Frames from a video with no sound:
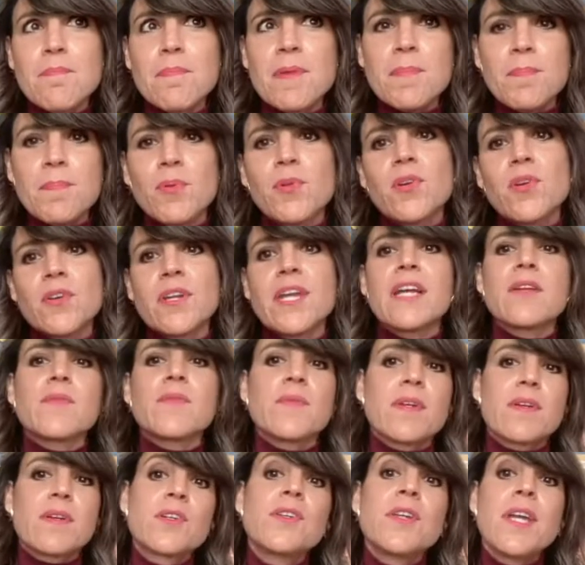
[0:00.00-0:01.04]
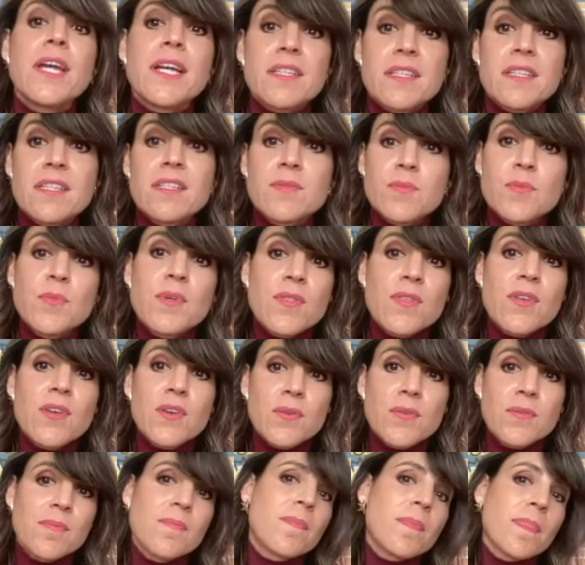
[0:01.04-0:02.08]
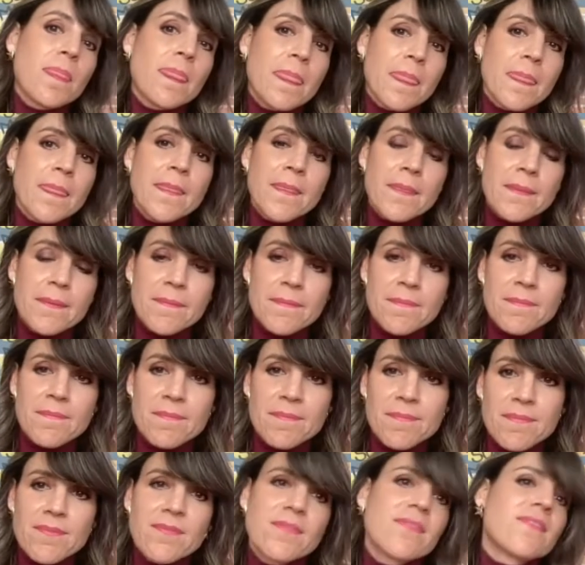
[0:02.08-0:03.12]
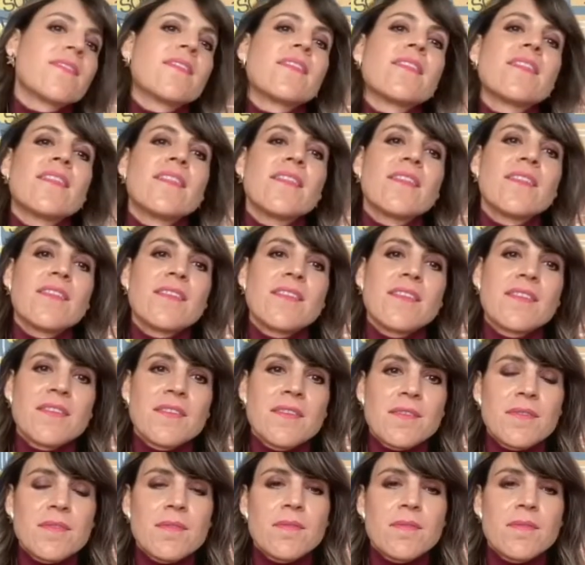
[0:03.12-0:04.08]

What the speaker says: (not speaking)